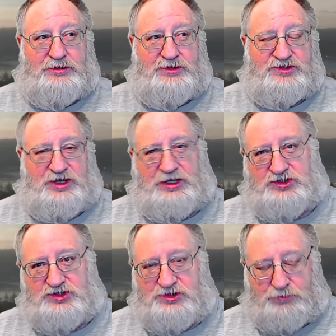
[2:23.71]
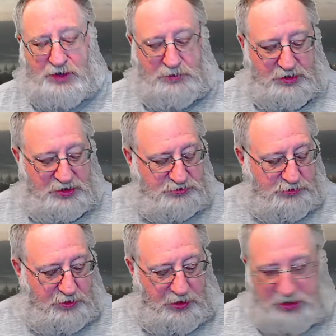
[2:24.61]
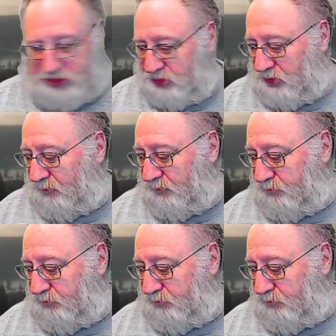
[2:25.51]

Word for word: sages, the rabbis, realize that if